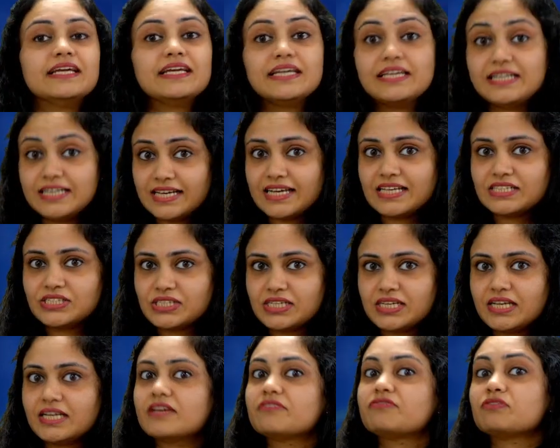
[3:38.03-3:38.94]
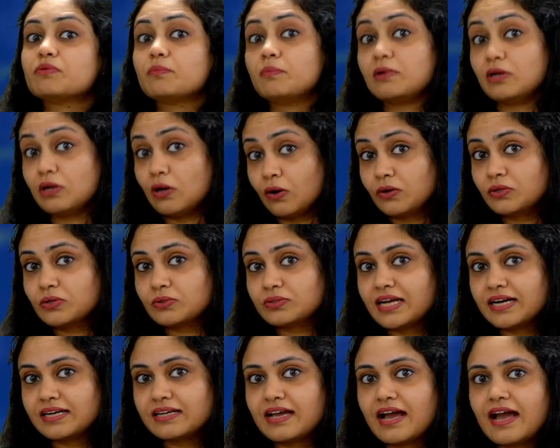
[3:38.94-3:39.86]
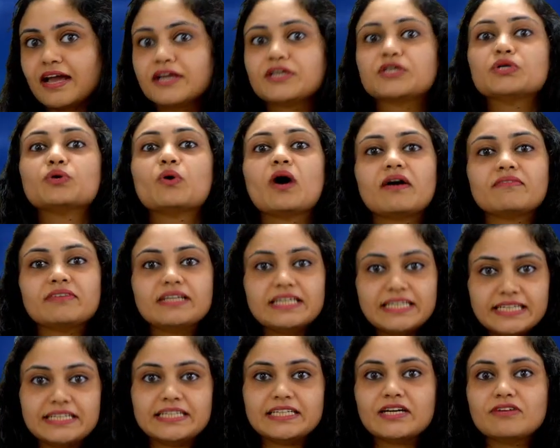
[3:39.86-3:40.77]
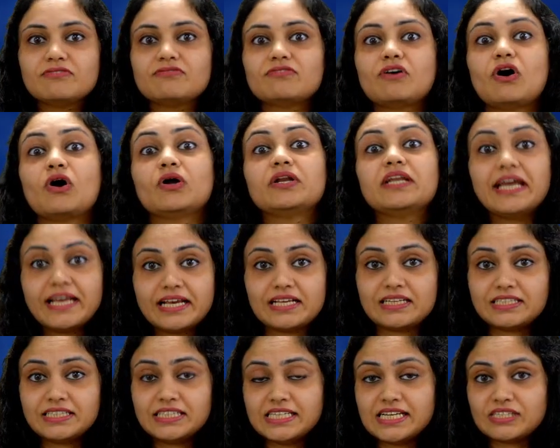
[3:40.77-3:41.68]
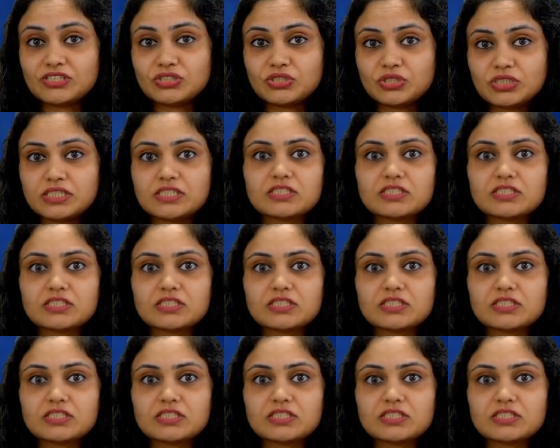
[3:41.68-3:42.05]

ESG, if you belong to that gang, you have an ETF on ESG.